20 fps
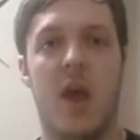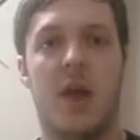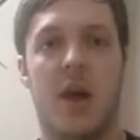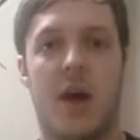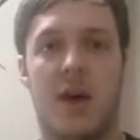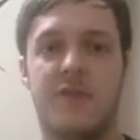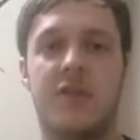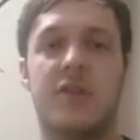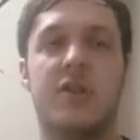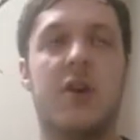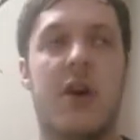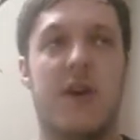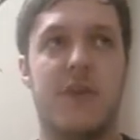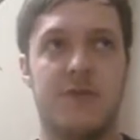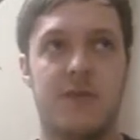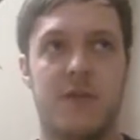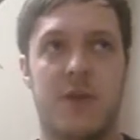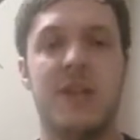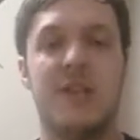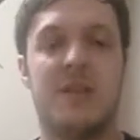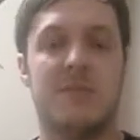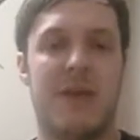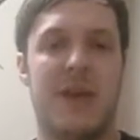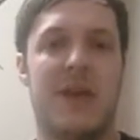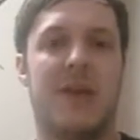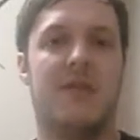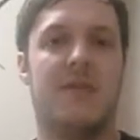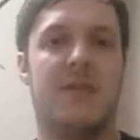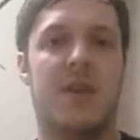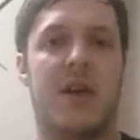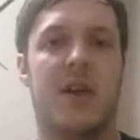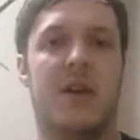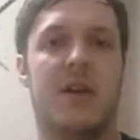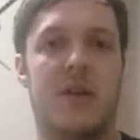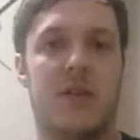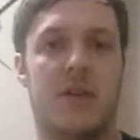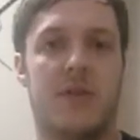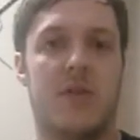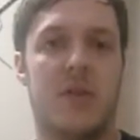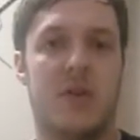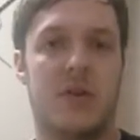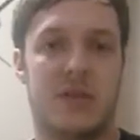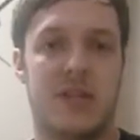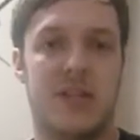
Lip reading: I've tried to make the video, the vlogs